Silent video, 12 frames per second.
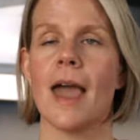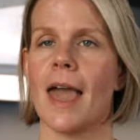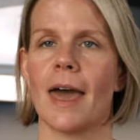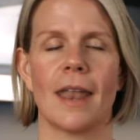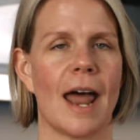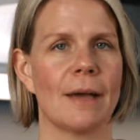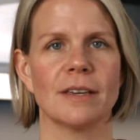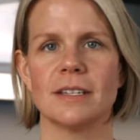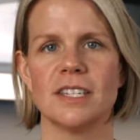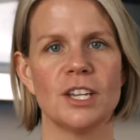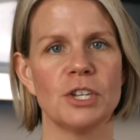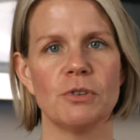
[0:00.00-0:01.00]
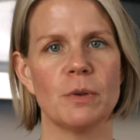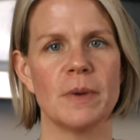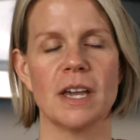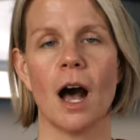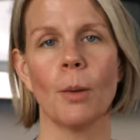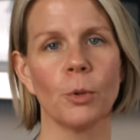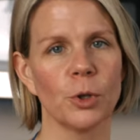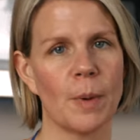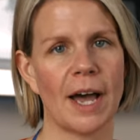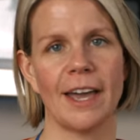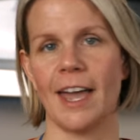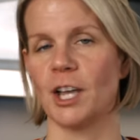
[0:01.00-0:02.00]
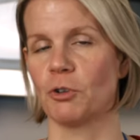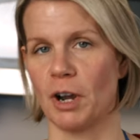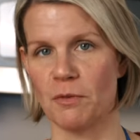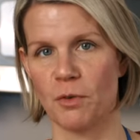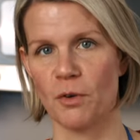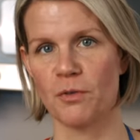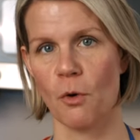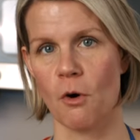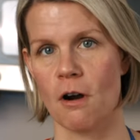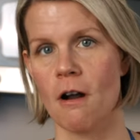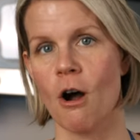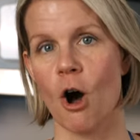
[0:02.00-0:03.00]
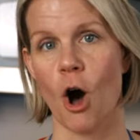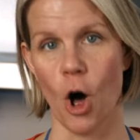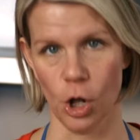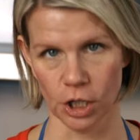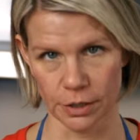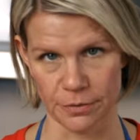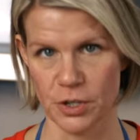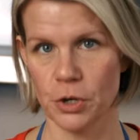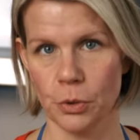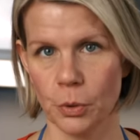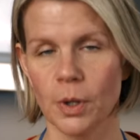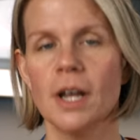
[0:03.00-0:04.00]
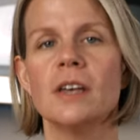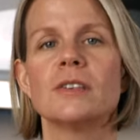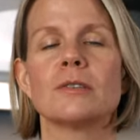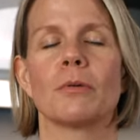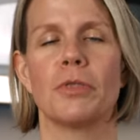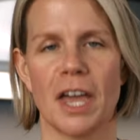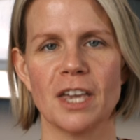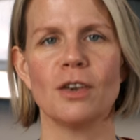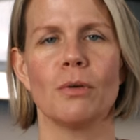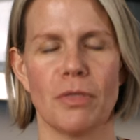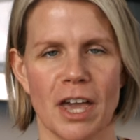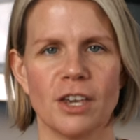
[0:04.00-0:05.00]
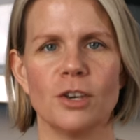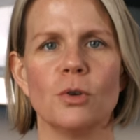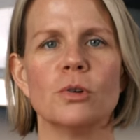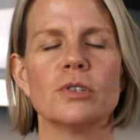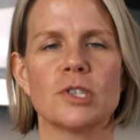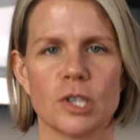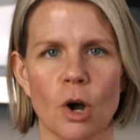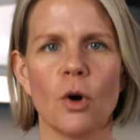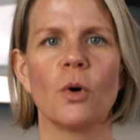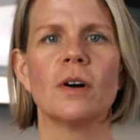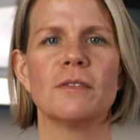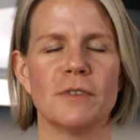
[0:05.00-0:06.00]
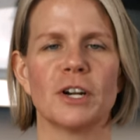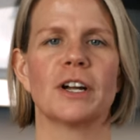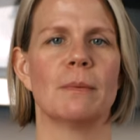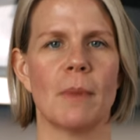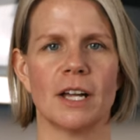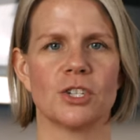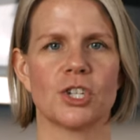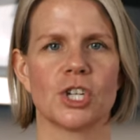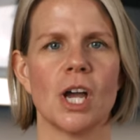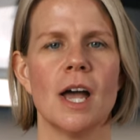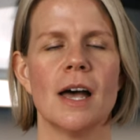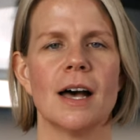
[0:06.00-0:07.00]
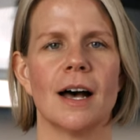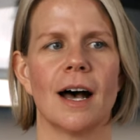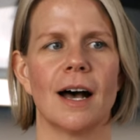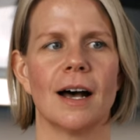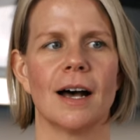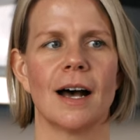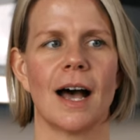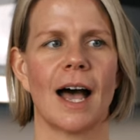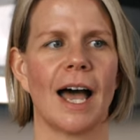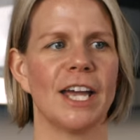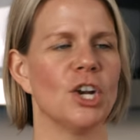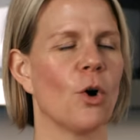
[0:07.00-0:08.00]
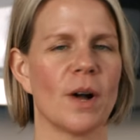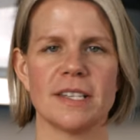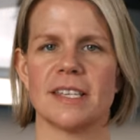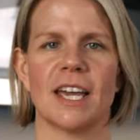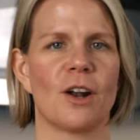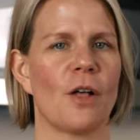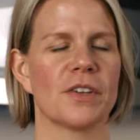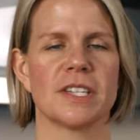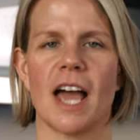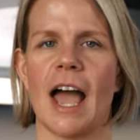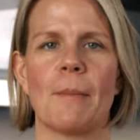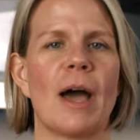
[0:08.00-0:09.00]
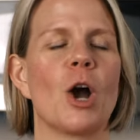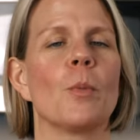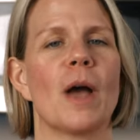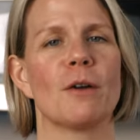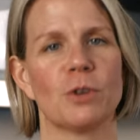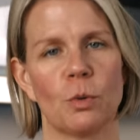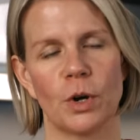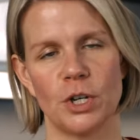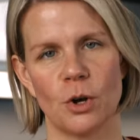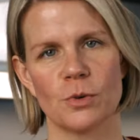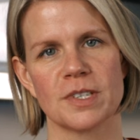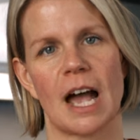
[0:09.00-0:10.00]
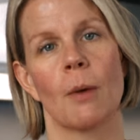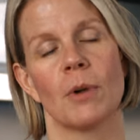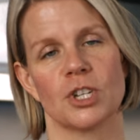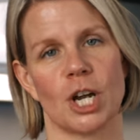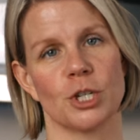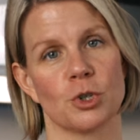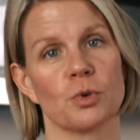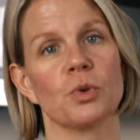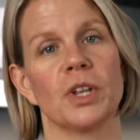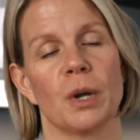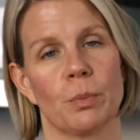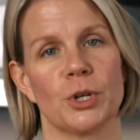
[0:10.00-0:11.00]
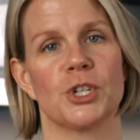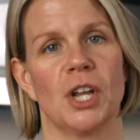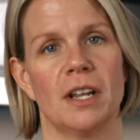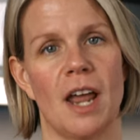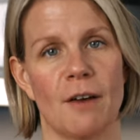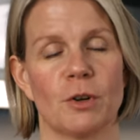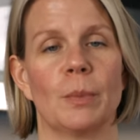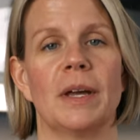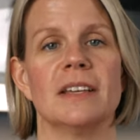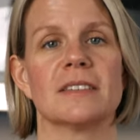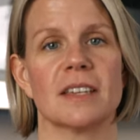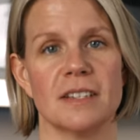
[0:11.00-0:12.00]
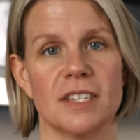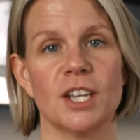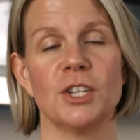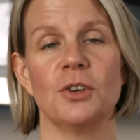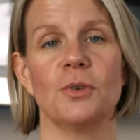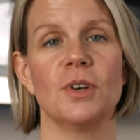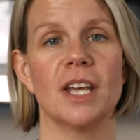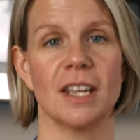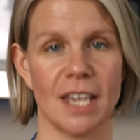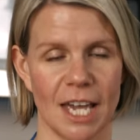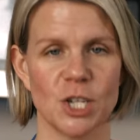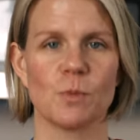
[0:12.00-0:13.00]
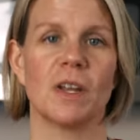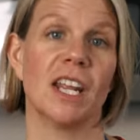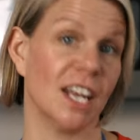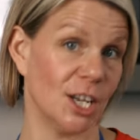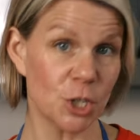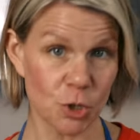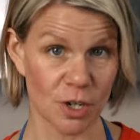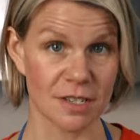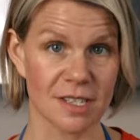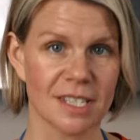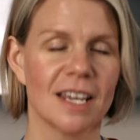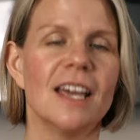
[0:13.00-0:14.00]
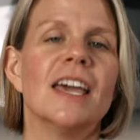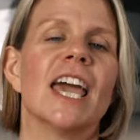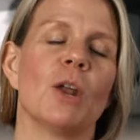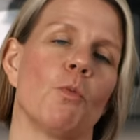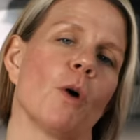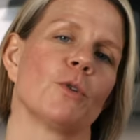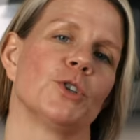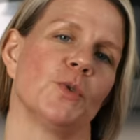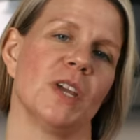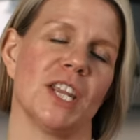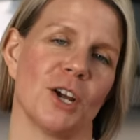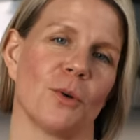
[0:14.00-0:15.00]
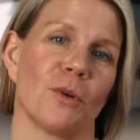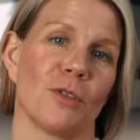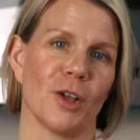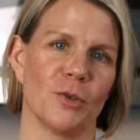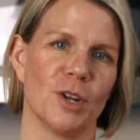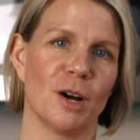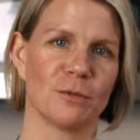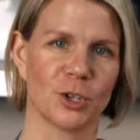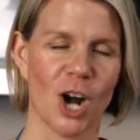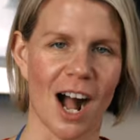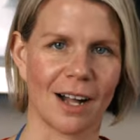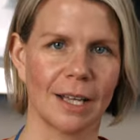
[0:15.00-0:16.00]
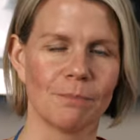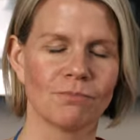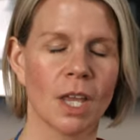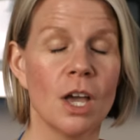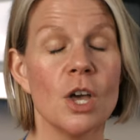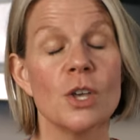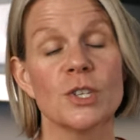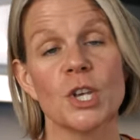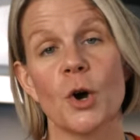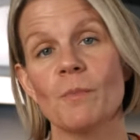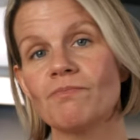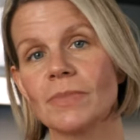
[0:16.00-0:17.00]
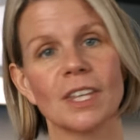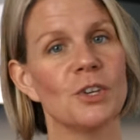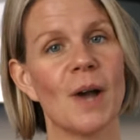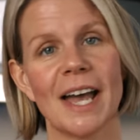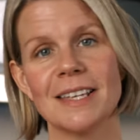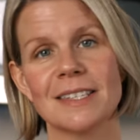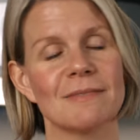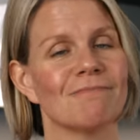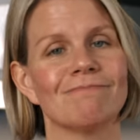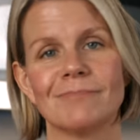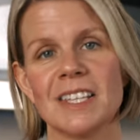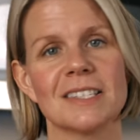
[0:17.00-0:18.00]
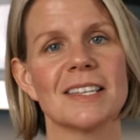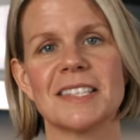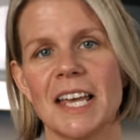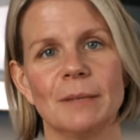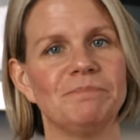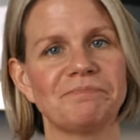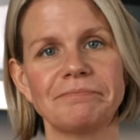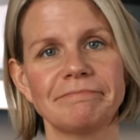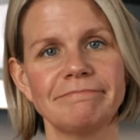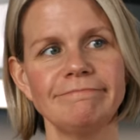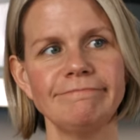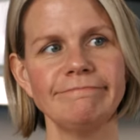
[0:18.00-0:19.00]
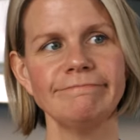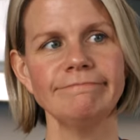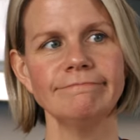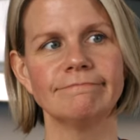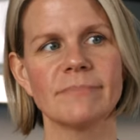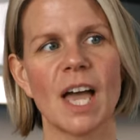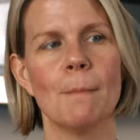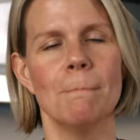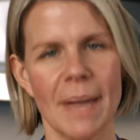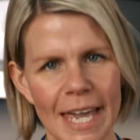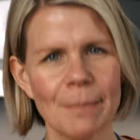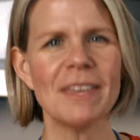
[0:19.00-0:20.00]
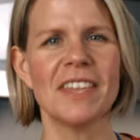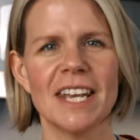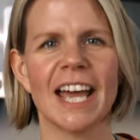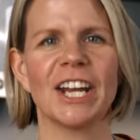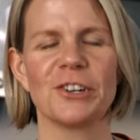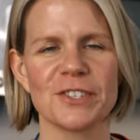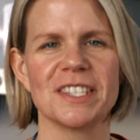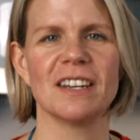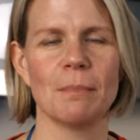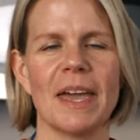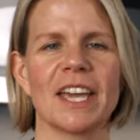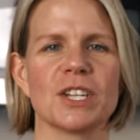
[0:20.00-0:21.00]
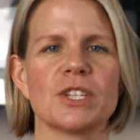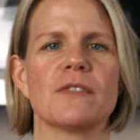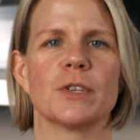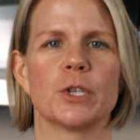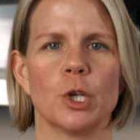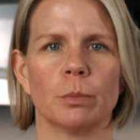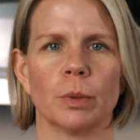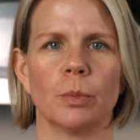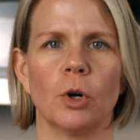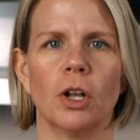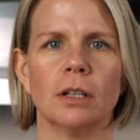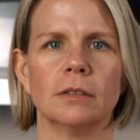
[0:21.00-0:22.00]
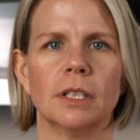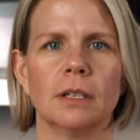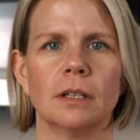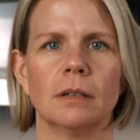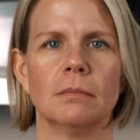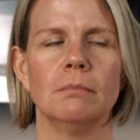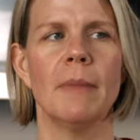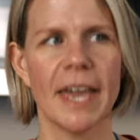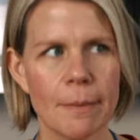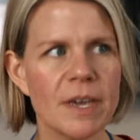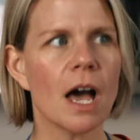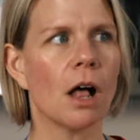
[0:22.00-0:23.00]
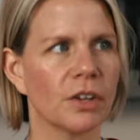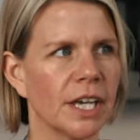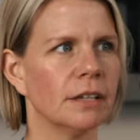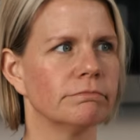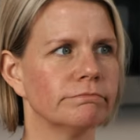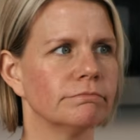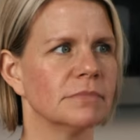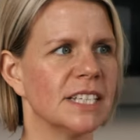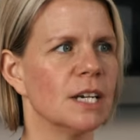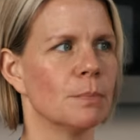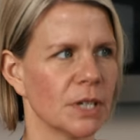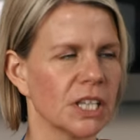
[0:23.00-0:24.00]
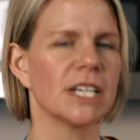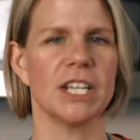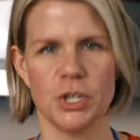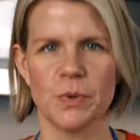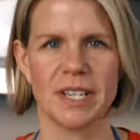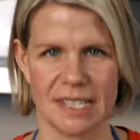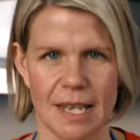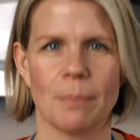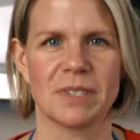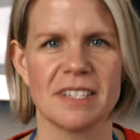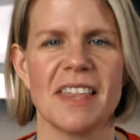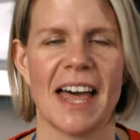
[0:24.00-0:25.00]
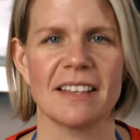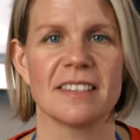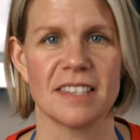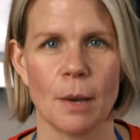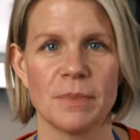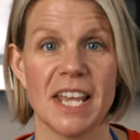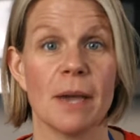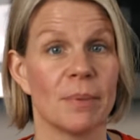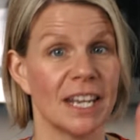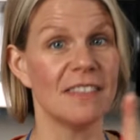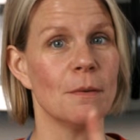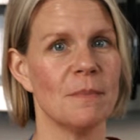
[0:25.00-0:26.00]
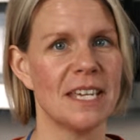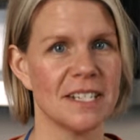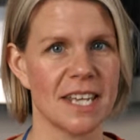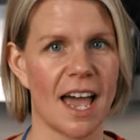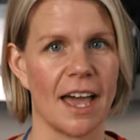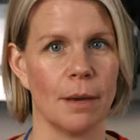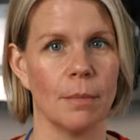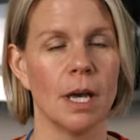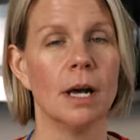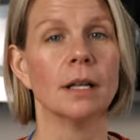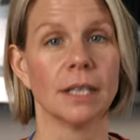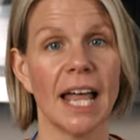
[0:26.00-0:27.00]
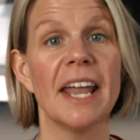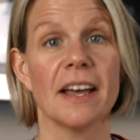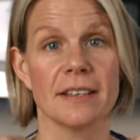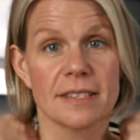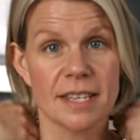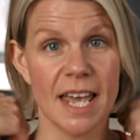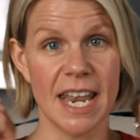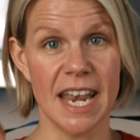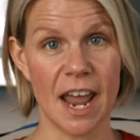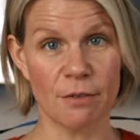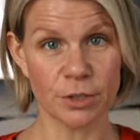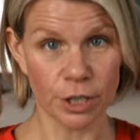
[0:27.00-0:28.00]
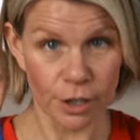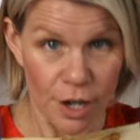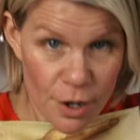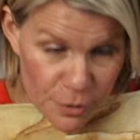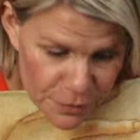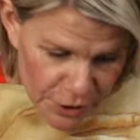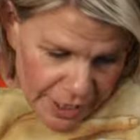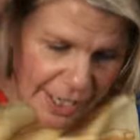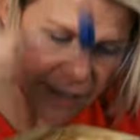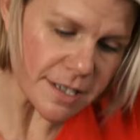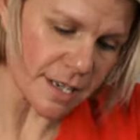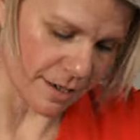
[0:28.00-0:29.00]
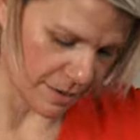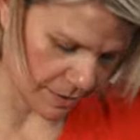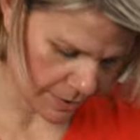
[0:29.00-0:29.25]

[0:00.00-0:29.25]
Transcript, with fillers: And I continue to be humbled by and grateful for all of you. So thank you, thank you so very much. I know I say it all the time. I hope everyone knows how much I truly appreciate everybody's continued engagement and interest in what we're doing here Load of Crock. So, you guys, this is it maybe the Niners didn't make it to the Super Bowl. Maybe I'll get the ability to accept that someday. But in the meantime, let us never forget.